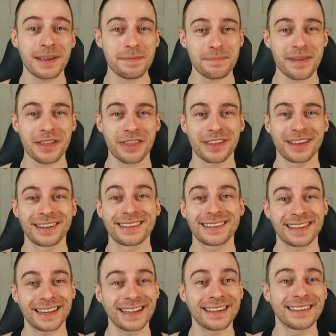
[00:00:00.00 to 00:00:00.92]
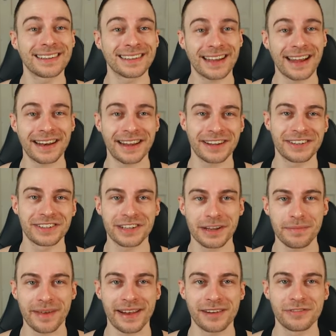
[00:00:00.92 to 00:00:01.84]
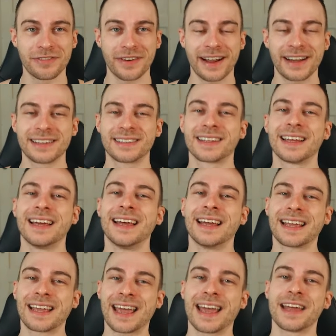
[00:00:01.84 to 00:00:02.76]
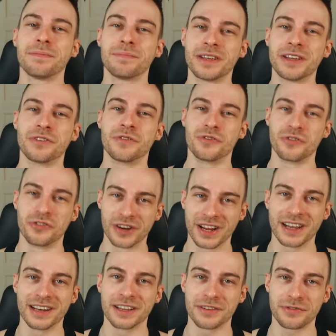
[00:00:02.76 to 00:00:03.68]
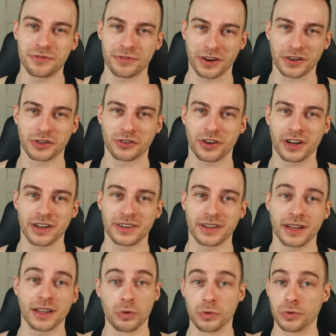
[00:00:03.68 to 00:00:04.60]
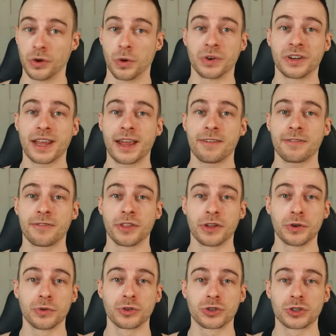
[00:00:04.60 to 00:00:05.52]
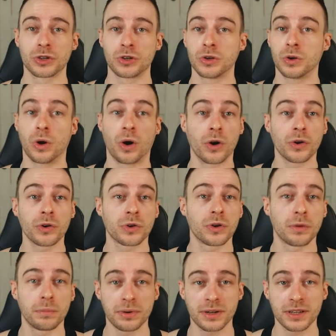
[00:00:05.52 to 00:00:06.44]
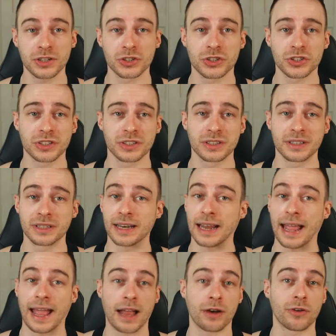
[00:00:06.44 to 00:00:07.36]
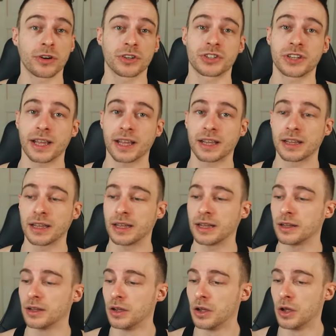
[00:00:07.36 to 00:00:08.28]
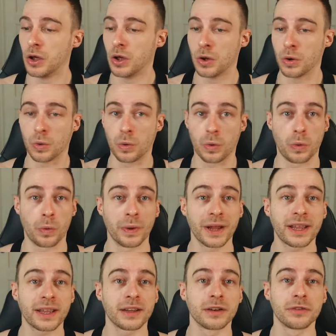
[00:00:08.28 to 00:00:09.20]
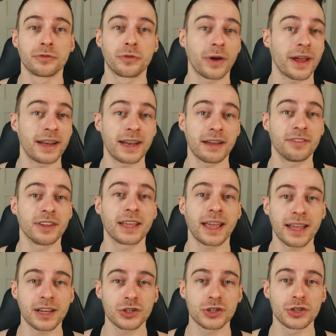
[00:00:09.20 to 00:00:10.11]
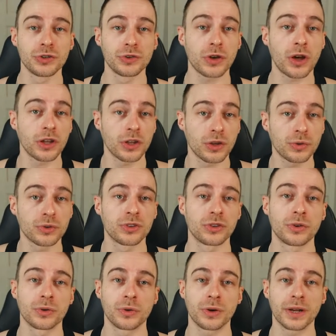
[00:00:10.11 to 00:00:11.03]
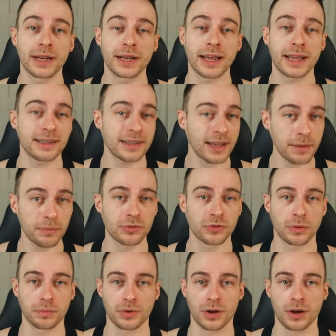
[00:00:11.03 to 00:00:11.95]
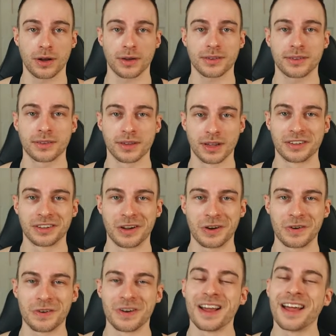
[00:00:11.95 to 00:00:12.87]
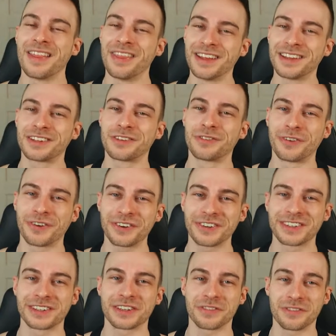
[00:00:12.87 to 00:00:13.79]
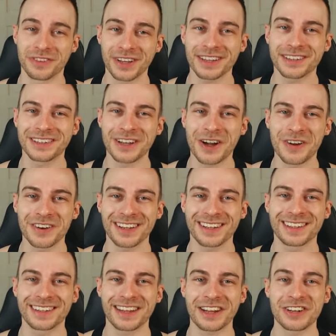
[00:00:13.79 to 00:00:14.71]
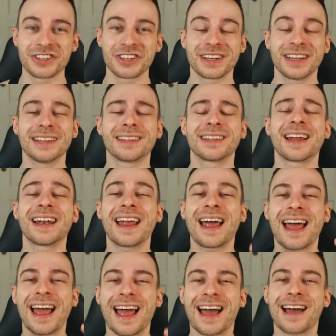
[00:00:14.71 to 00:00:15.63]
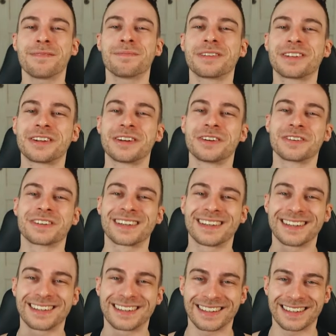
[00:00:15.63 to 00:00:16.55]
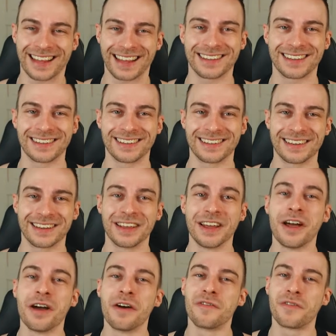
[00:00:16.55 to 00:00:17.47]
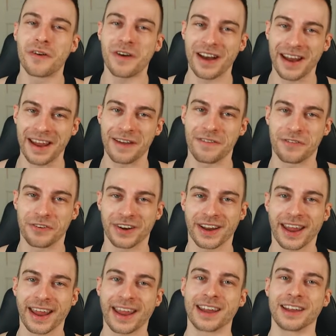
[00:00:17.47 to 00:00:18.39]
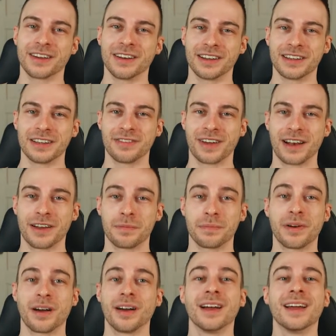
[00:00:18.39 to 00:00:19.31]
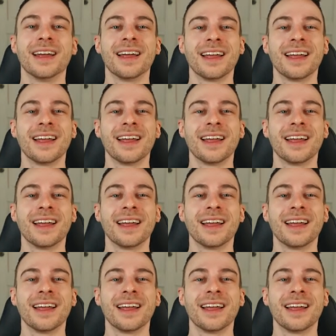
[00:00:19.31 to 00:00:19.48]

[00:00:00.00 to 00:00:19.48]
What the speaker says: and methods inside HTML files can be really frustrating. You don't have the usual auto-completion, error checking, quick info and navigation you are used to in a TypeScript class. So this first VS Code extension is an absolute necessity for every Angular developer,